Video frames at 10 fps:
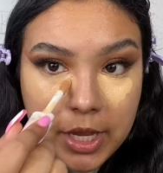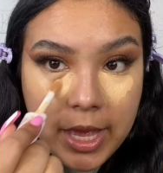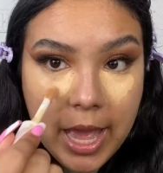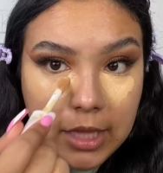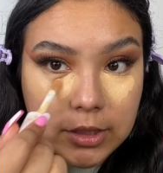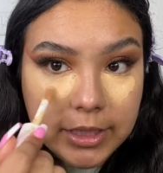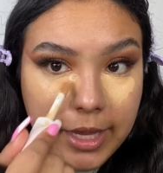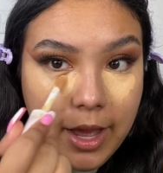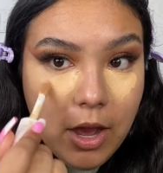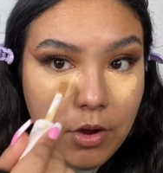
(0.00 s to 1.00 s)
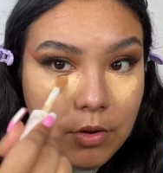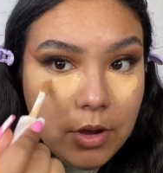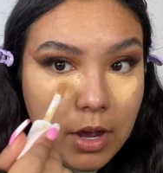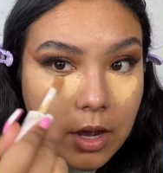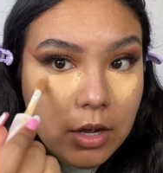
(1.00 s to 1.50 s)
and look at how
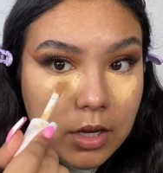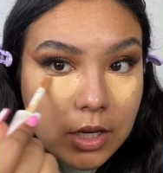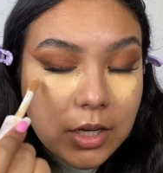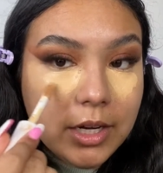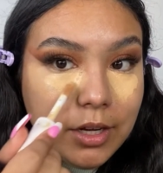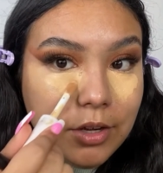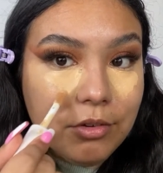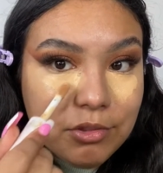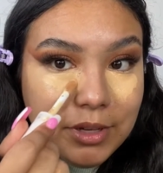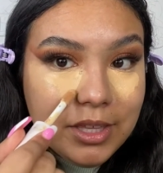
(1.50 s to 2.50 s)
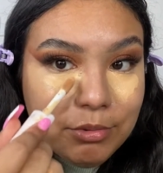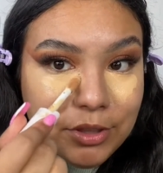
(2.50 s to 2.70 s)
good it goes with